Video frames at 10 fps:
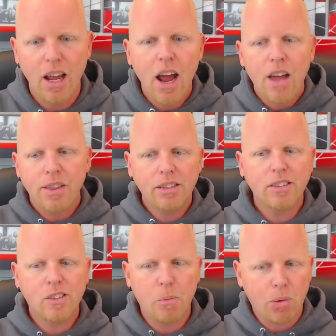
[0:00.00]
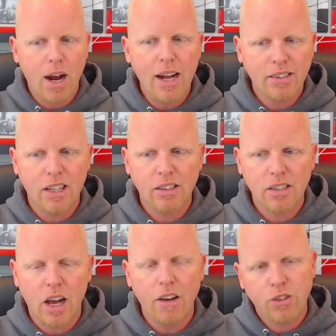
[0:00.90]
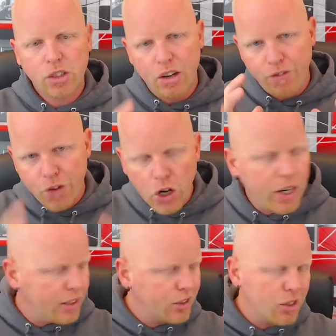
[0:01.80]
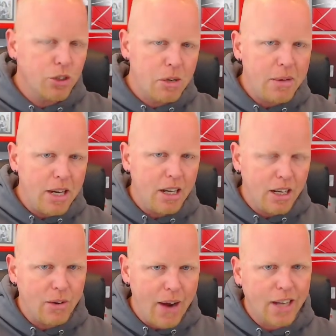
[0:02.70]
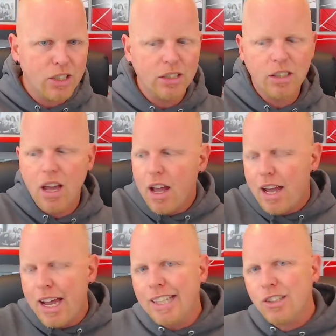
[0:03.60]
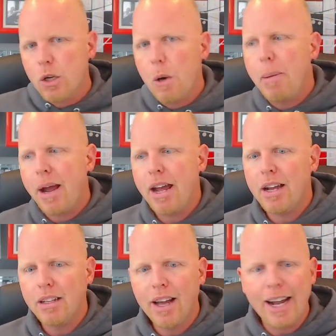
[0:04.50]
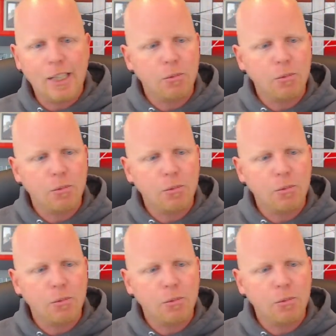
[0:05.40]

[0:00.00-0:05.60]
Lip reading: This is the process of converting social media interactions into paying clients.